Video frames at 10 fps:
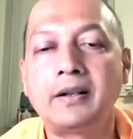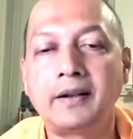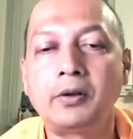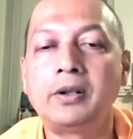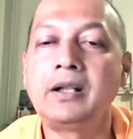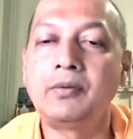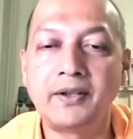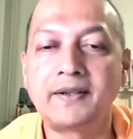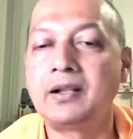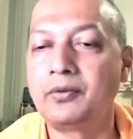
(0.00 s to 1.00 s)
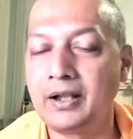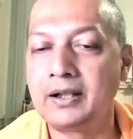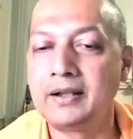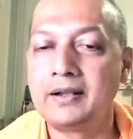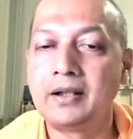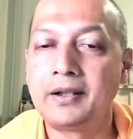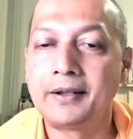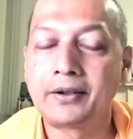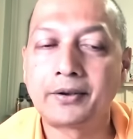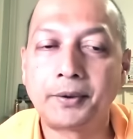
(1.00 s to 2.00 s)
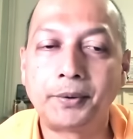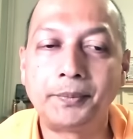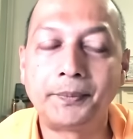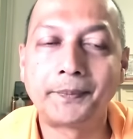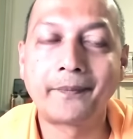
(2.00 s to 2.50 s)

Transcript: regularly, once in a while. So,